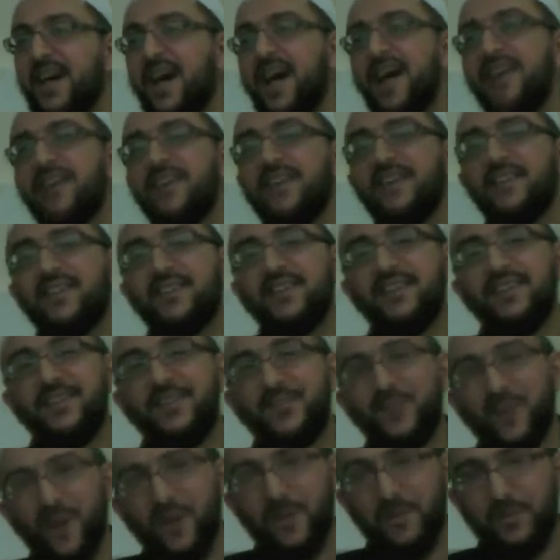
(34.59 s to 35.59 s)
Another
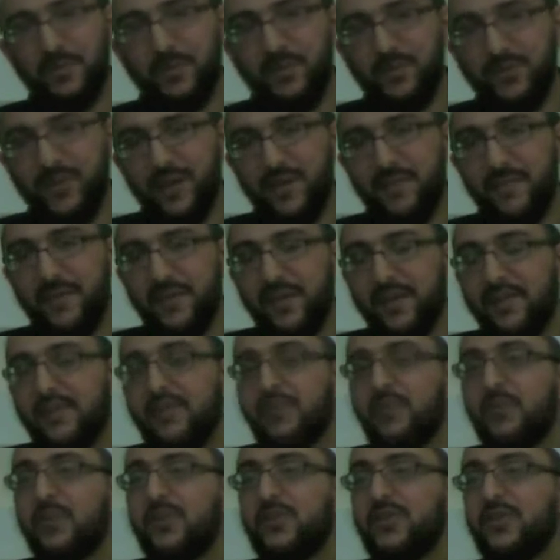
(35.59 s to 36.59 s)
example, a
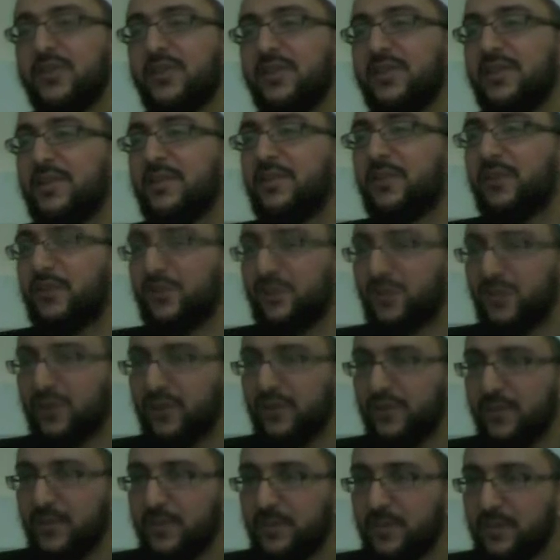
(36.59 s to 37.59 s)
man was in the mosque
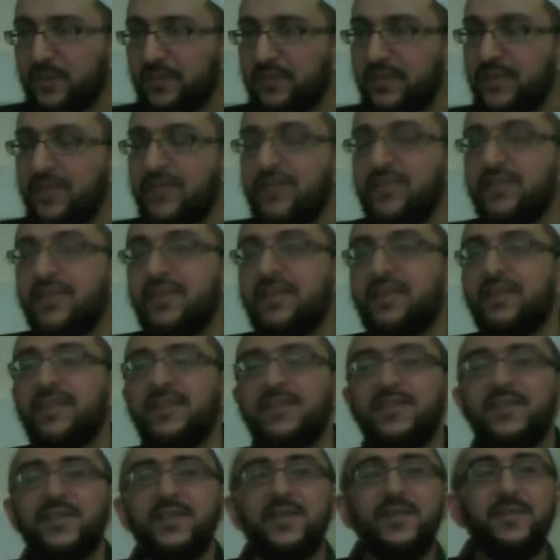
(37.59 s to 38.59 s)
of the Prophet sallallahu
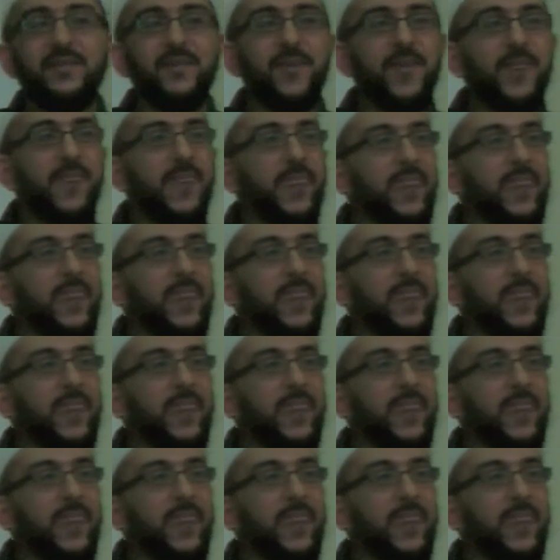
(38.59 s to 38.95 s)
alayhi wa sallam,